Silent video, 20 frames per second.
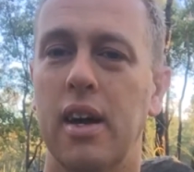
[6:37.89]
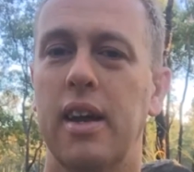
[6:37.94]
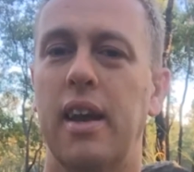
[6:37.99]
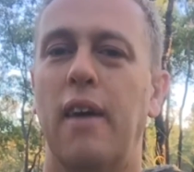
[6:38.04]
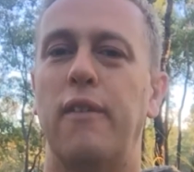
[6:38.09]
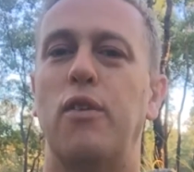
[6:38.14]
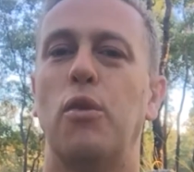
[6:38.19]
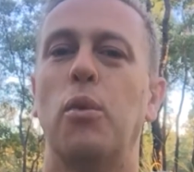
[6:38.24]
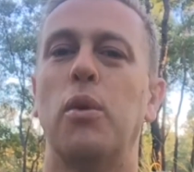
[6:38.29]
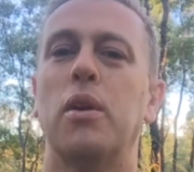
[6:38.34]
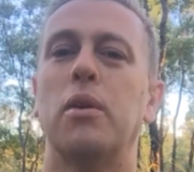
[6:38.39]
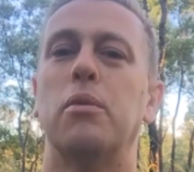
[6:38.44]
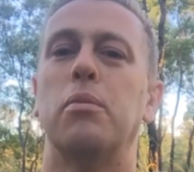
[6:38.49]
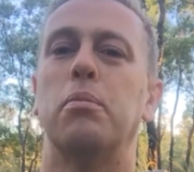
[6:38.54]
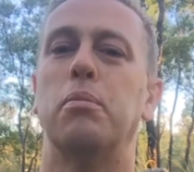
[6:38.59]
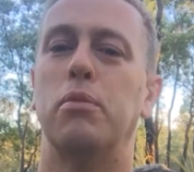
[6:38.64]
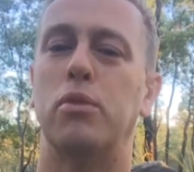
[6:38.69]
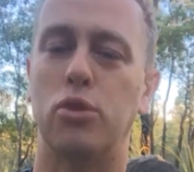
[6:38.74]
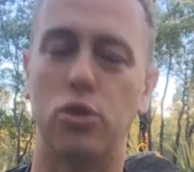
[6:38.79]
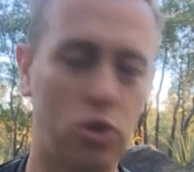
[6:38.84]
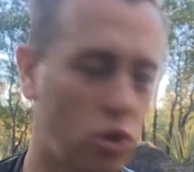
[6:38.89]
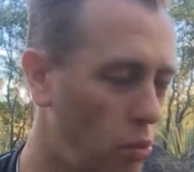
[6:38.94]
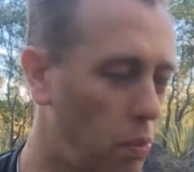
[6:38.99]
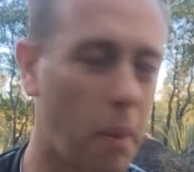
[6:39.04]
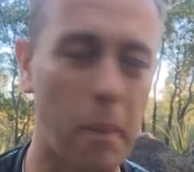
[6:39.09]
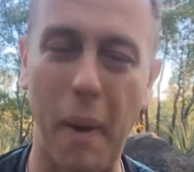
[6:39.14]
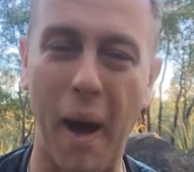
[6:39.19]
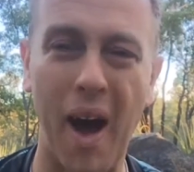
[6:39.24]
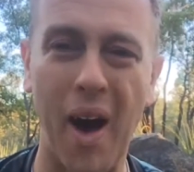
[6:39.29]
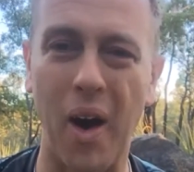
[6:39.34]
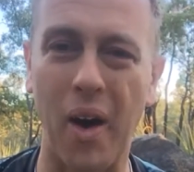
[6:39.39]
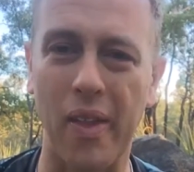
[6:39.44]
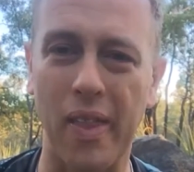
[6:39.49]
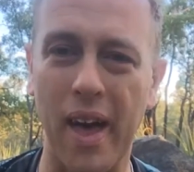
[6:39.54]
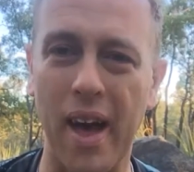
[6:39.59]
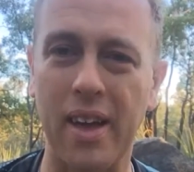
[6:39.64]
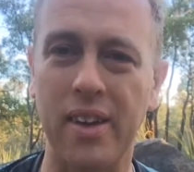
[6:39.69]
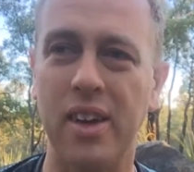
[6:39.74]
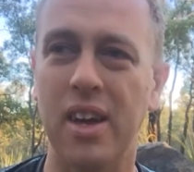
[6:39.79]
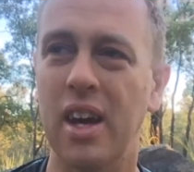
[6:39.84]
Now, if you want to superpower
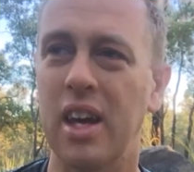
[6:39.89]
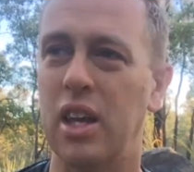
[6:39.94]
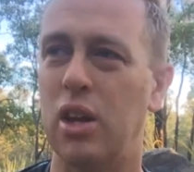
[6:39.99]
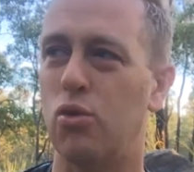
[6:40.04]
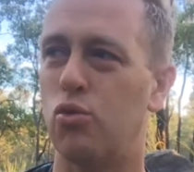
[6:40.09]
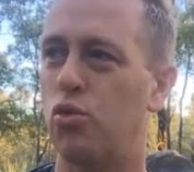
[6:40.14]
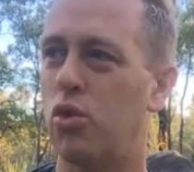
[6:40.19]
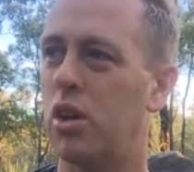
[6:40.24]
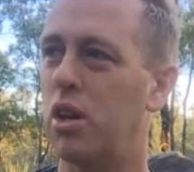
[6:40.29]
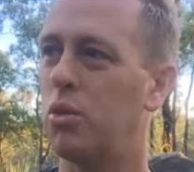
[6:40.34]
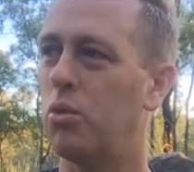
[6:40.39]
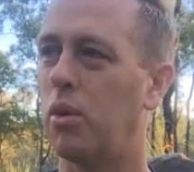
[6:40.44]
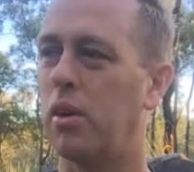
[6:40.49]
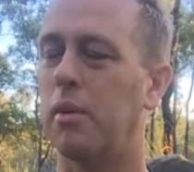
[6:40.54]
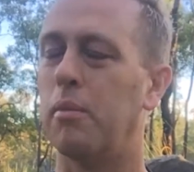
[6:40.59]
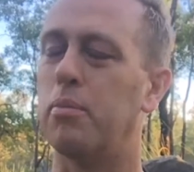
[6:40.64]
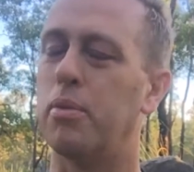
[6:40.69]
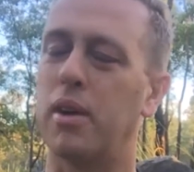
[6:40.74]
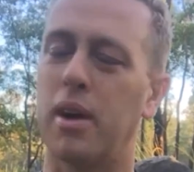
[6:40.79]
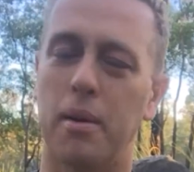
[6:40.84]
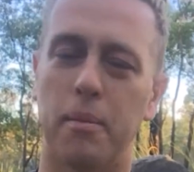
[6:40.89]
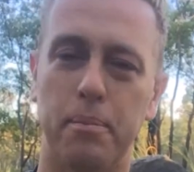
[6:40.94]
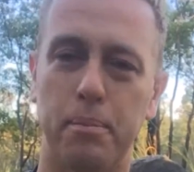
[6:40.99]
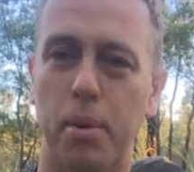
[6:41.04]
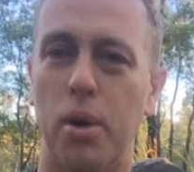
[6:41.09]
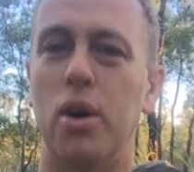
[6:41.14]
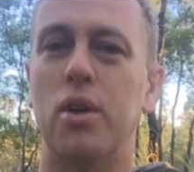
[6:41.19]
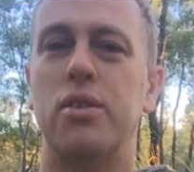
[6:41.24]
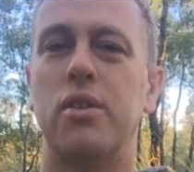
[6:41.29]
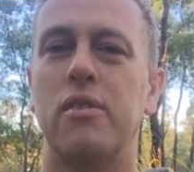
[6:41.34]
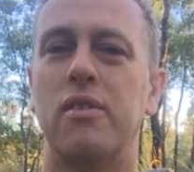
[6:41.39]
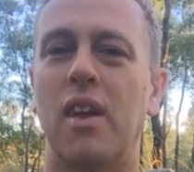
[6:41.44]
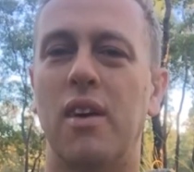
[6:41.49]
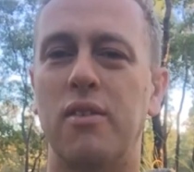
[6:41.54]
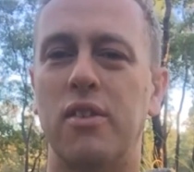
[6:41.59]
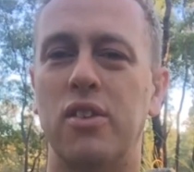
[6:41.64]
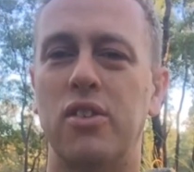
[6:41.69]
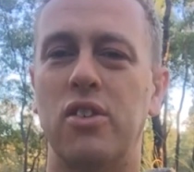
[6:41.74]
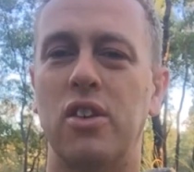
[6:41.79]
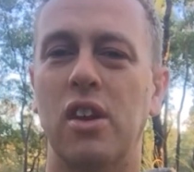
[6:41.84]
that and you really want to bring a burst of
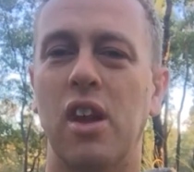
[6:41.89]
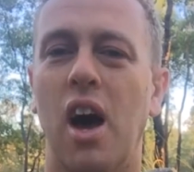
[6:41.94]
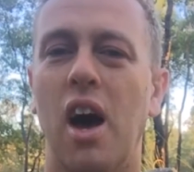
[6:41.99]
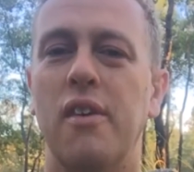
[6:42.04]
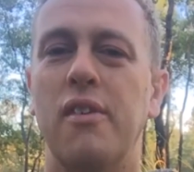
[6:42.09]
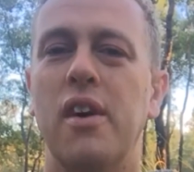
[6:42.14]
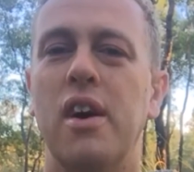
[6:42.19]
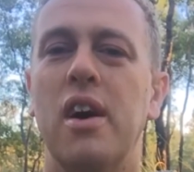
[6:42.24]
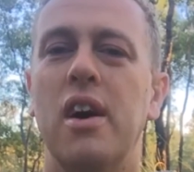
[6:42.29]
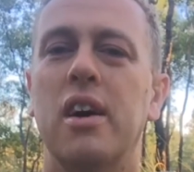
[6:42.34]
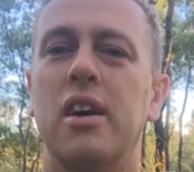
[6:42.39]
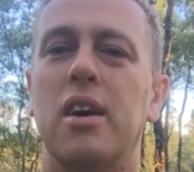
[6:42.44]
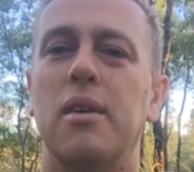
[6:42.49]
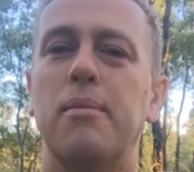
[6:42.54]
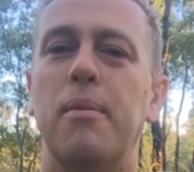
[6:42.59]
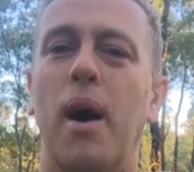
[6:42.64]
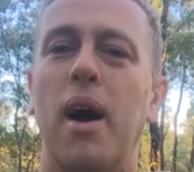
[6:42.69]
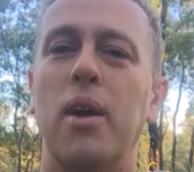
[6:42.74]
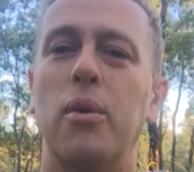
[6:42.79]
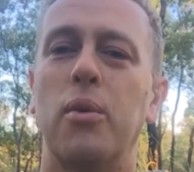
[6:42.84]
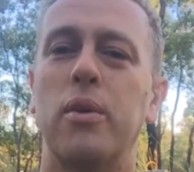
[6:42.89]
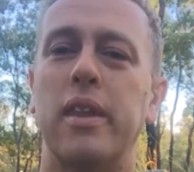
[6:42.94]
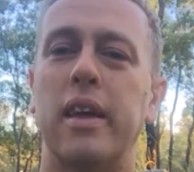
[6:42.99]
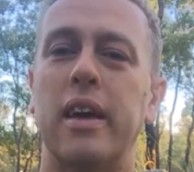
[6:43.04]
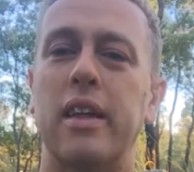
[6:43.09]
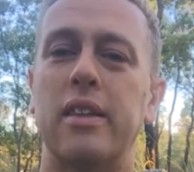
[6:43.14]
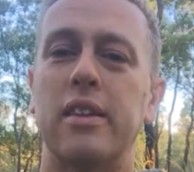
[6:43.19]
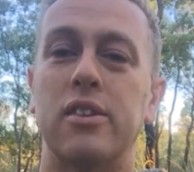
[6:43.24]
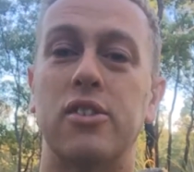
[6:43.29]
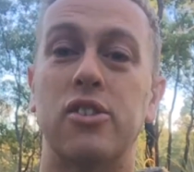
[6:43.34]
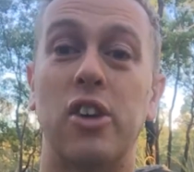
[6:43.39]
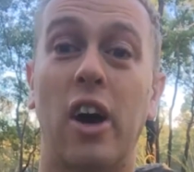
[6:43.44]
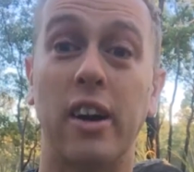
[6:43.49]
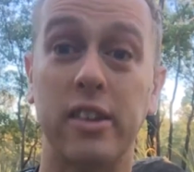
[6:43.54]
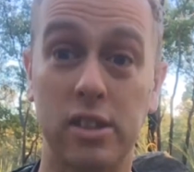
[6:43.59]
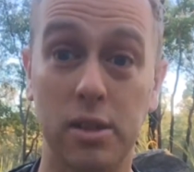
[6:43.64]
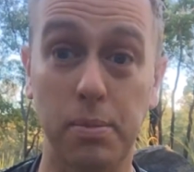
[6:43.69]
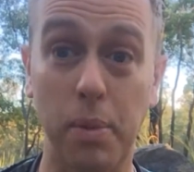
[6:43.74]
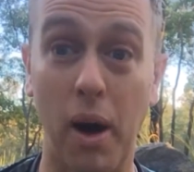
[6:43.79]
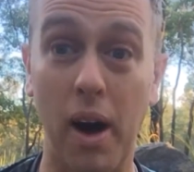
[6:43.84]
love into your life, combine it with either
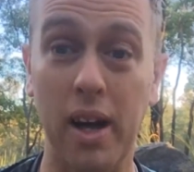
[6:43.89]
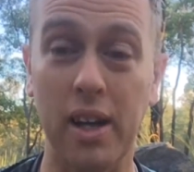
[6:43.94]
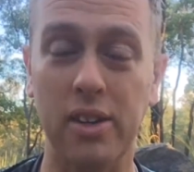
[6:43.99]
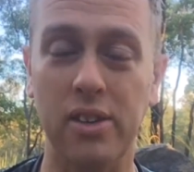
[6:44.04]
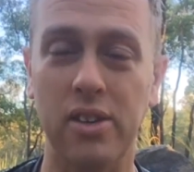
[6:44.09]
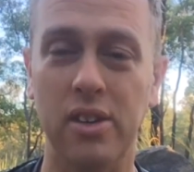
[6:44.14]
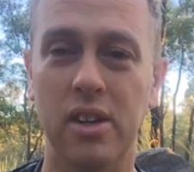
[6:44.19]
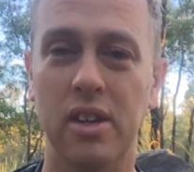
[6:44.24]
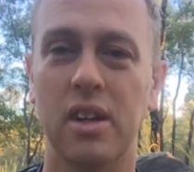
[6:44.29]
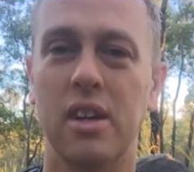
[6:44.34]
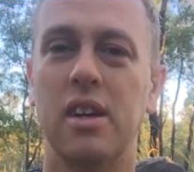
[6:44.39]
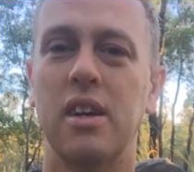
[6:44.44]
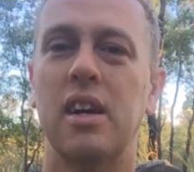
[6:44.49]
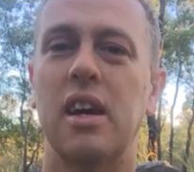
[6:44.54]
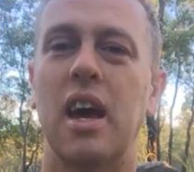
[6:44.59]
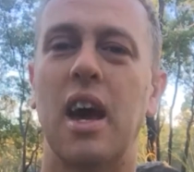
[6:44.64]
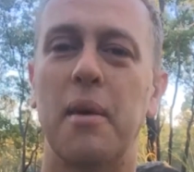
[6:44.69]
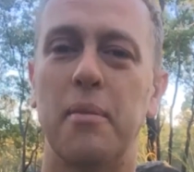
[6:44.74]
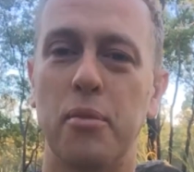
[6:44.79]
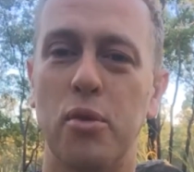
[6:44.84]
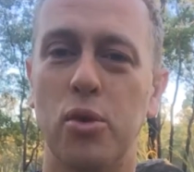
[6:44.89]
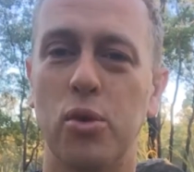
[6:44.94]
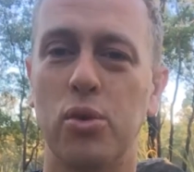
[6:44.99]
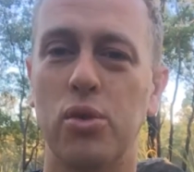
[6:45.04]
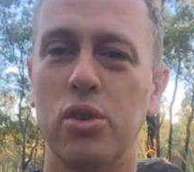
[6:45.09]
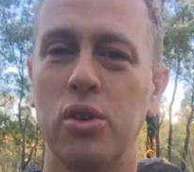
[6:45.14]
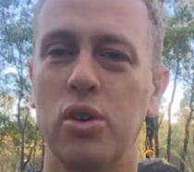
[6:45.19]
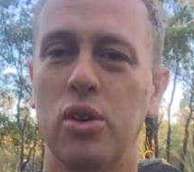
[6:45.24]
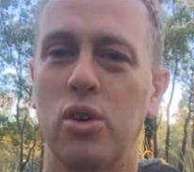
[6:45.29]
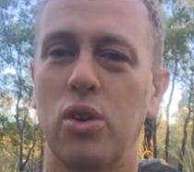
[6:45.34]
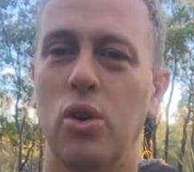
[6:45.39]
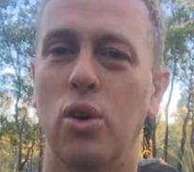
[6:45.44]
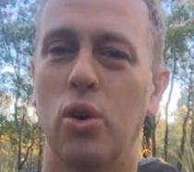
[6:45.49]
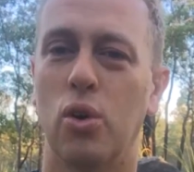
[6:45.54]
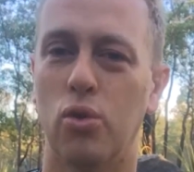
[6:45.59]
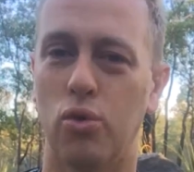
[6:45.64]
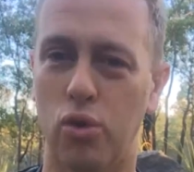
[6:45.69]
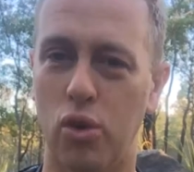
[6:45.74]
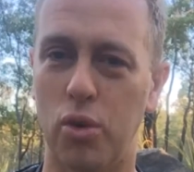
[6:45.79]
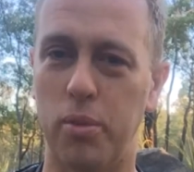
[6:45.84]
tugtapite, emerald,
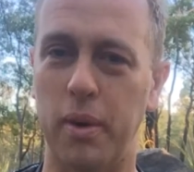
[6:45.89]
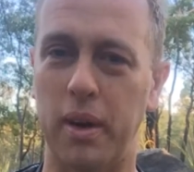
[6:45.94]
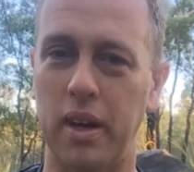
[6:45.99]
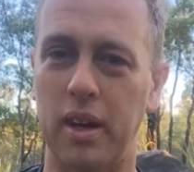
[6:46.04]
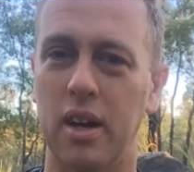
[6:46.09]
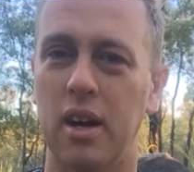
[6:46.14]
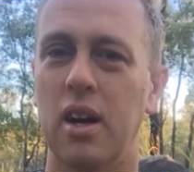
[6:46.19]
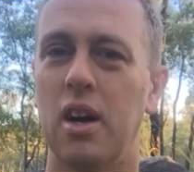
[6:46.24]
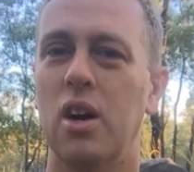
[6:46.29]
or ruby.